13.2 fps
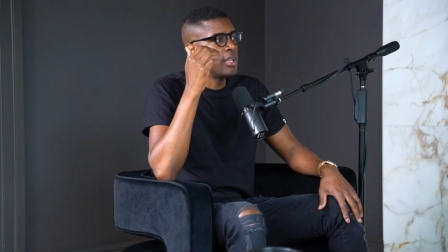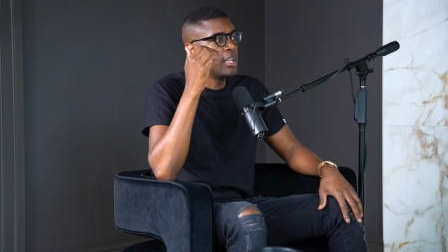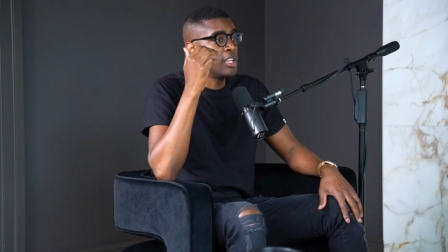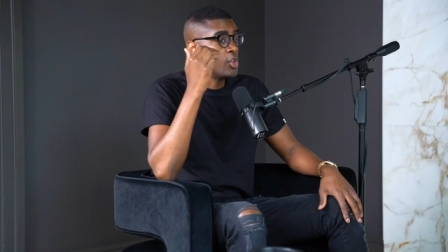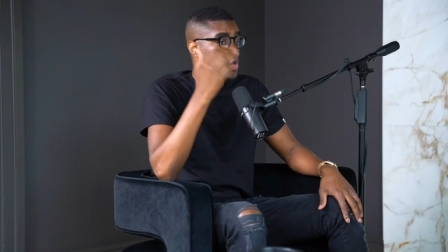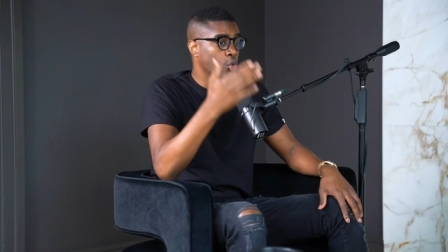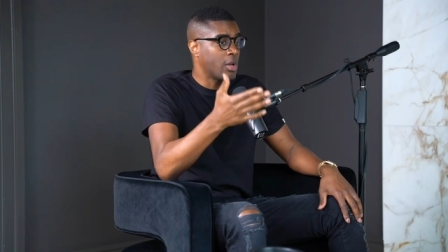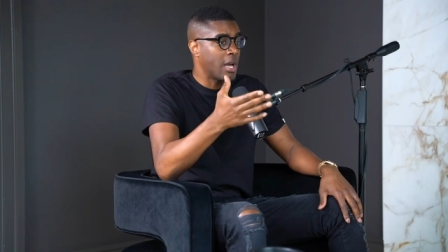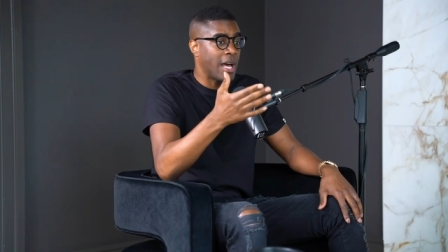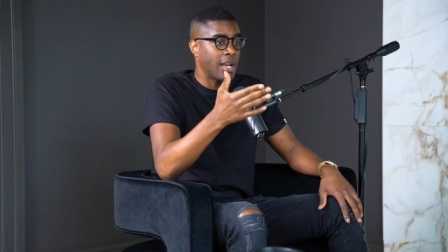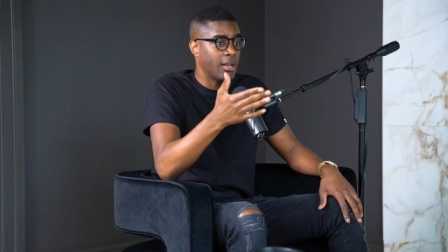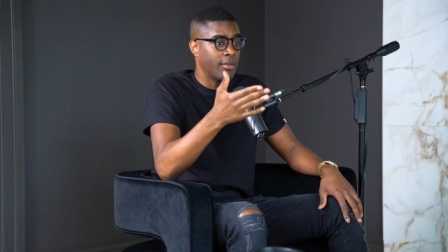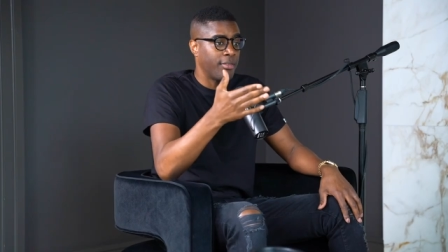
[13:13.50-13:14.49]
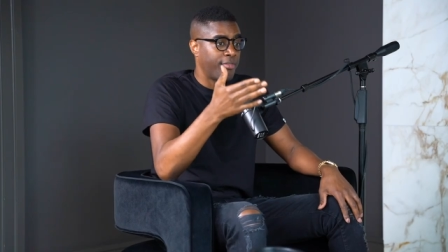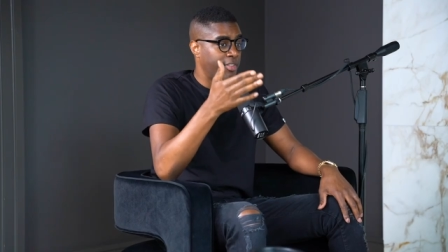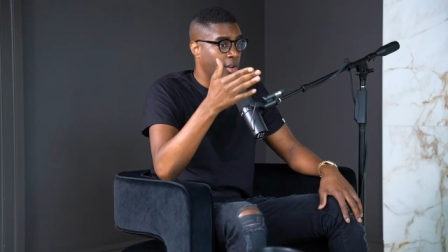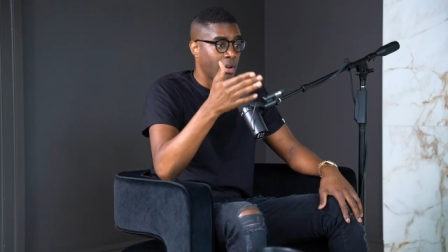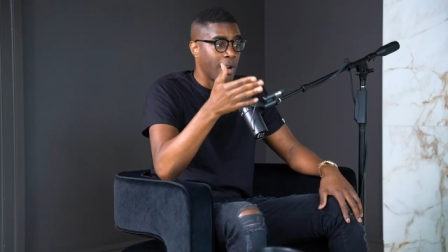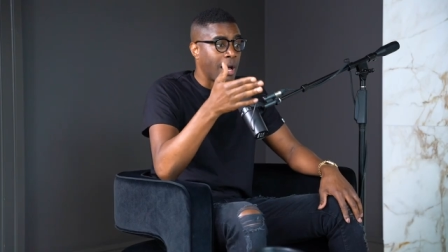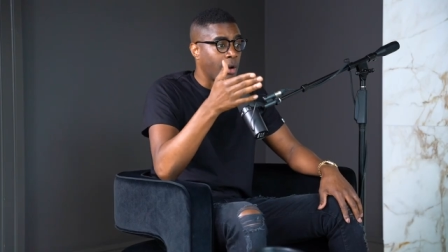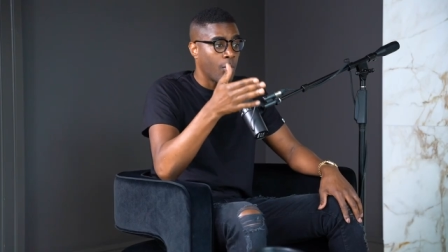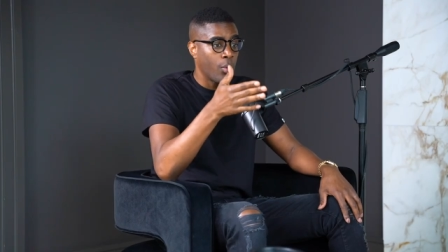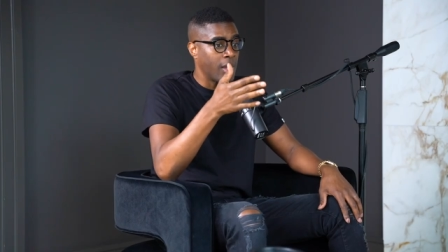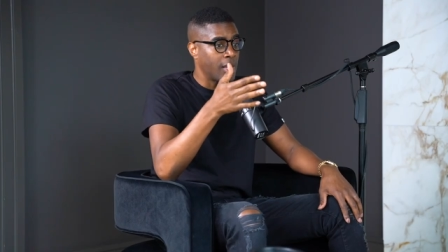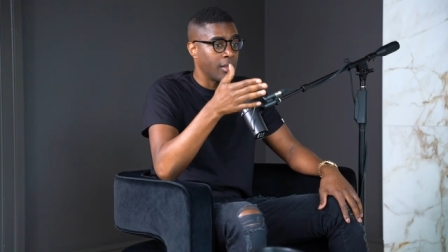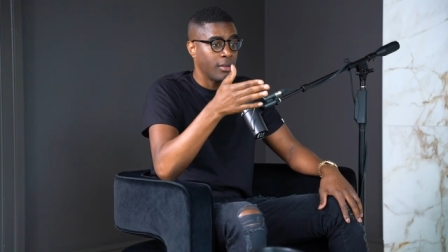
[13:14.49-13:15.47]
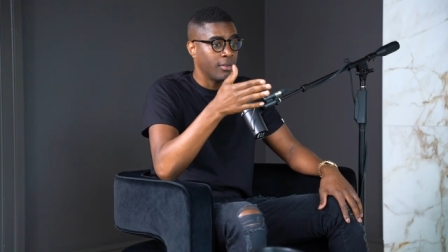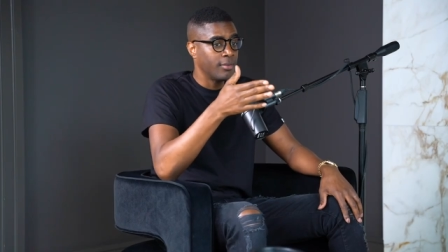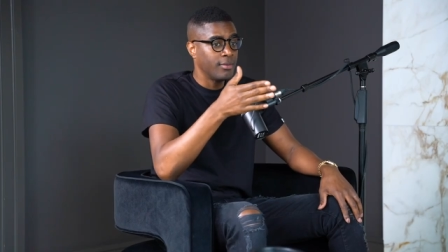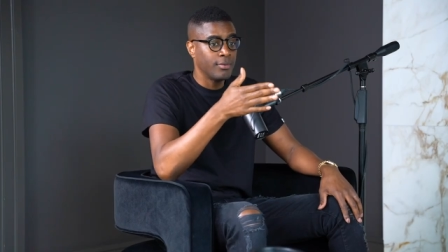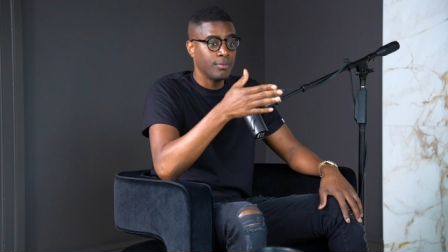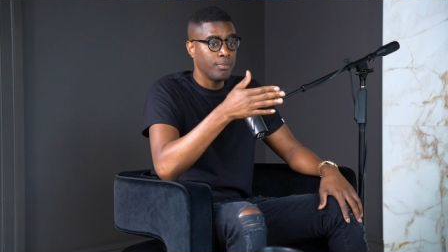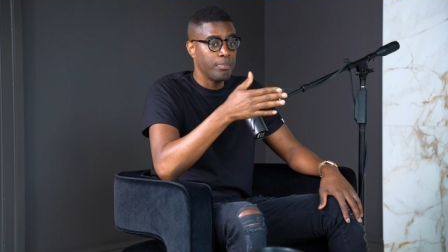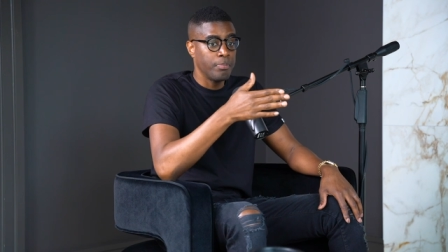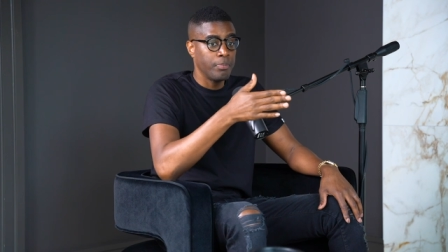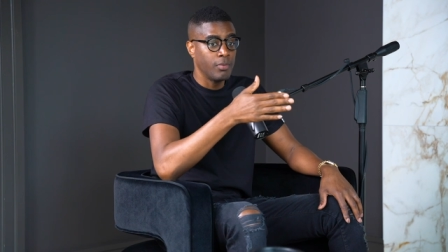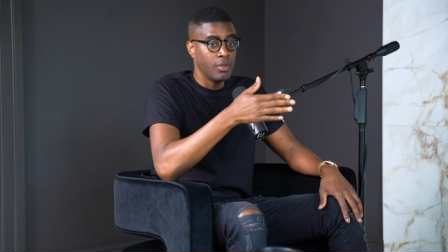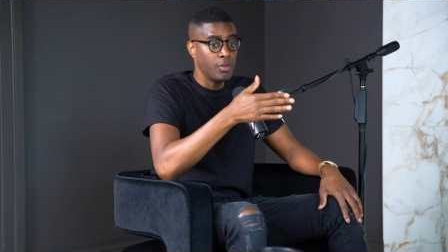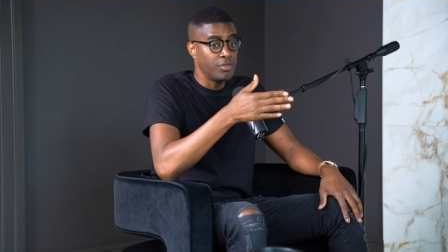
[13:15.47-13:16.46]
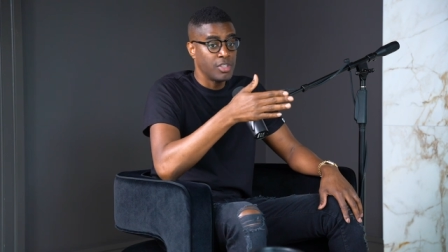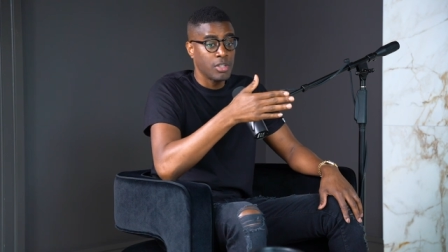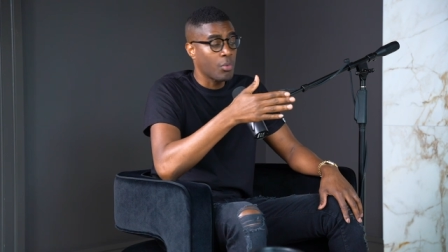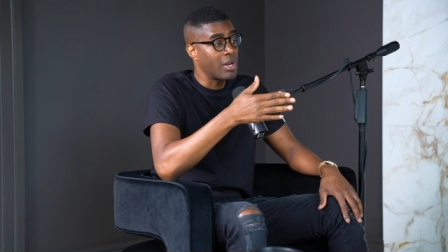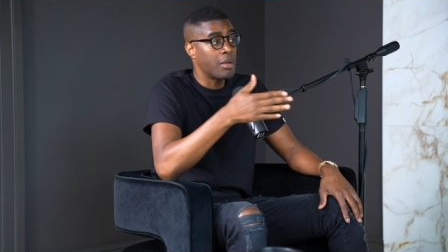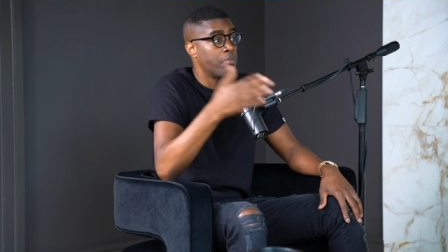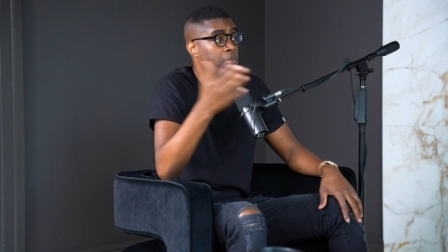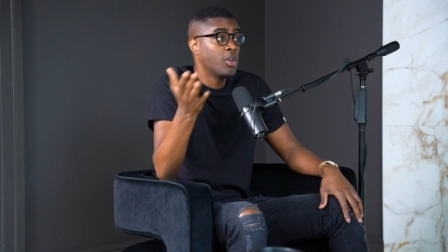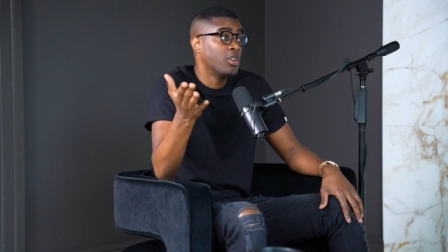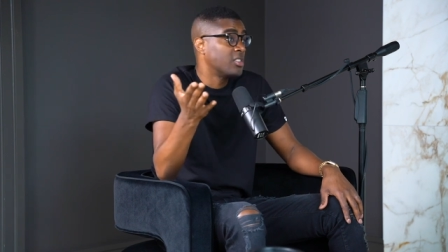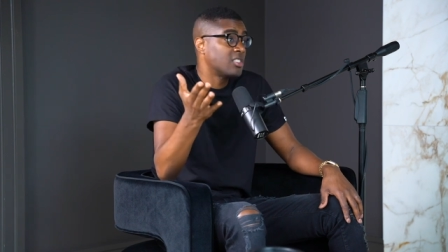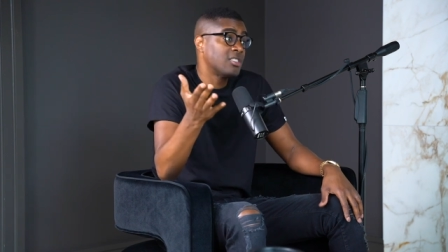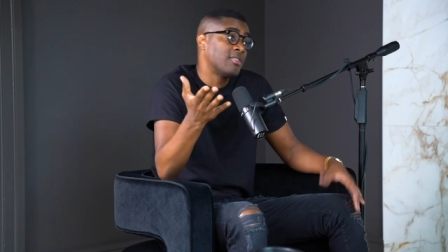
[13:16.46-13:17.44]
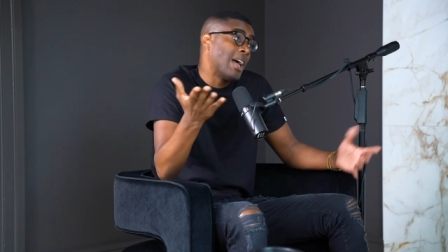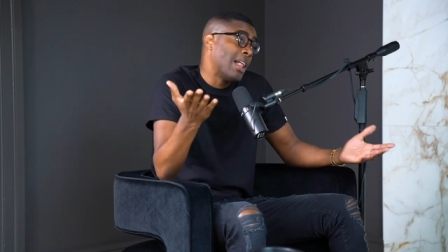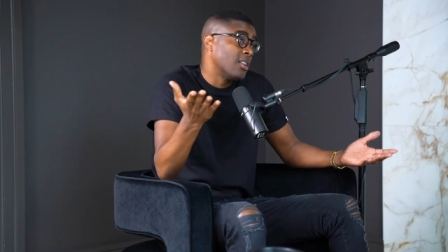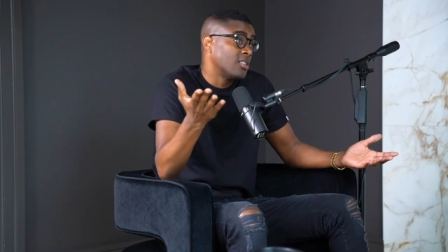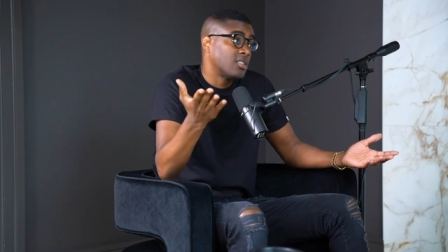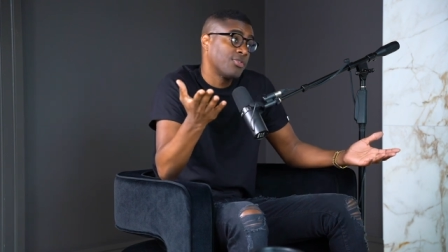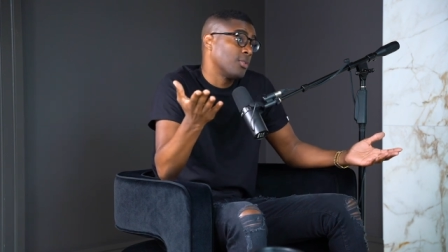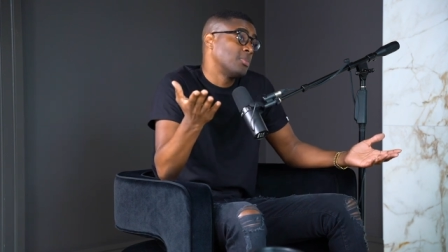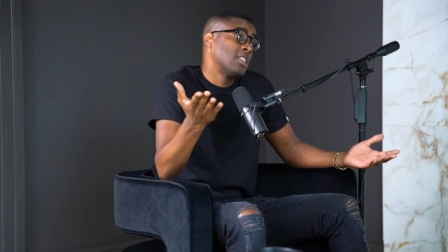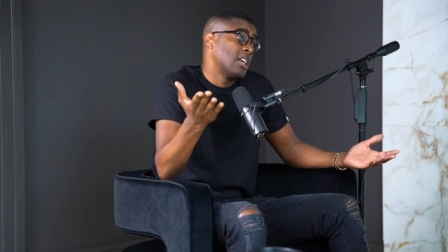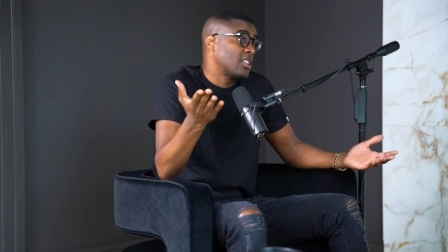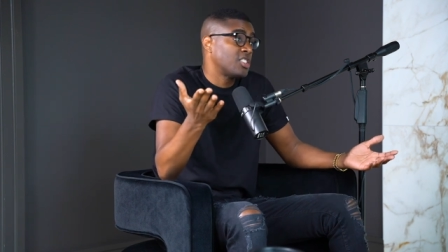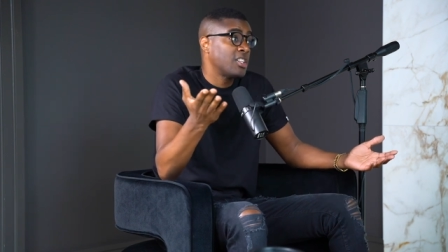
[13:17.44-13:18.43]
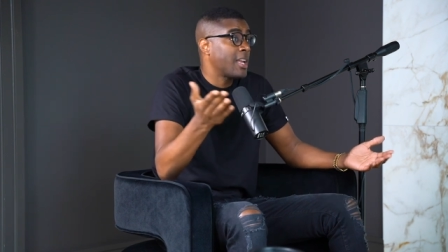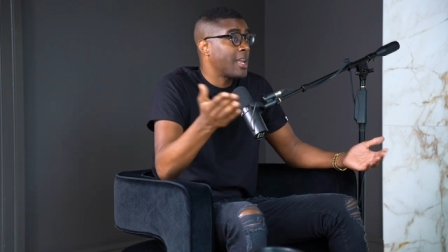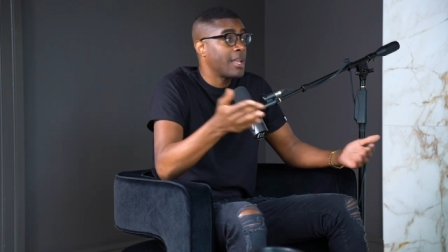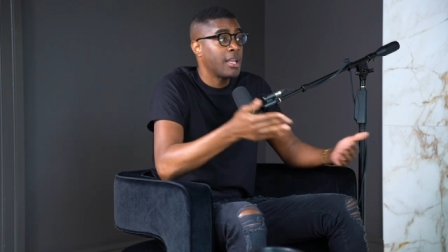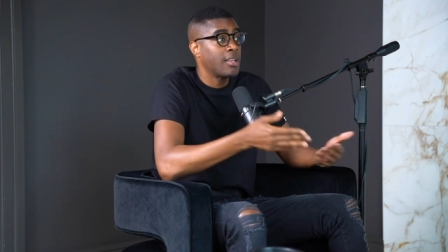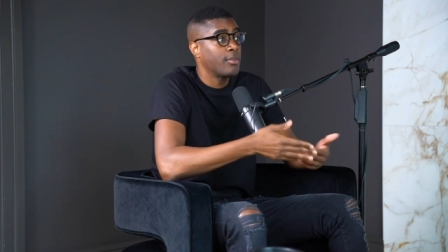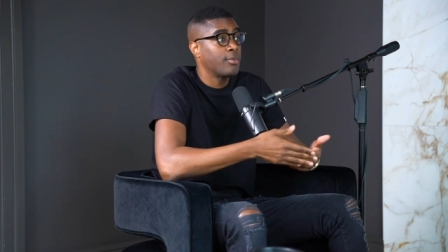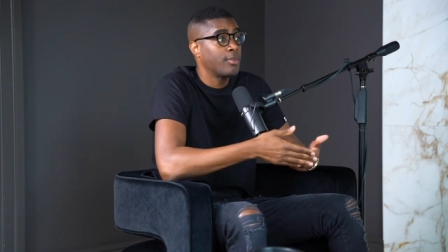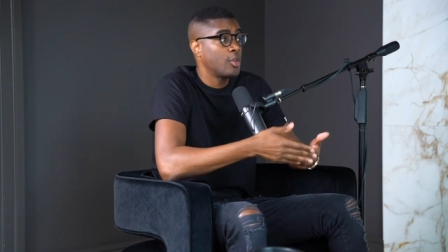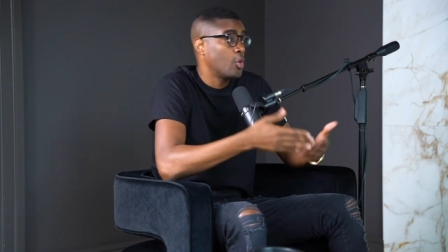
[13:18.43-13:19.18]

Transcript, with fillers: and you kind of figured out a way to you've generated millions of dollars yeah. from Section Eight, oh, and yeah.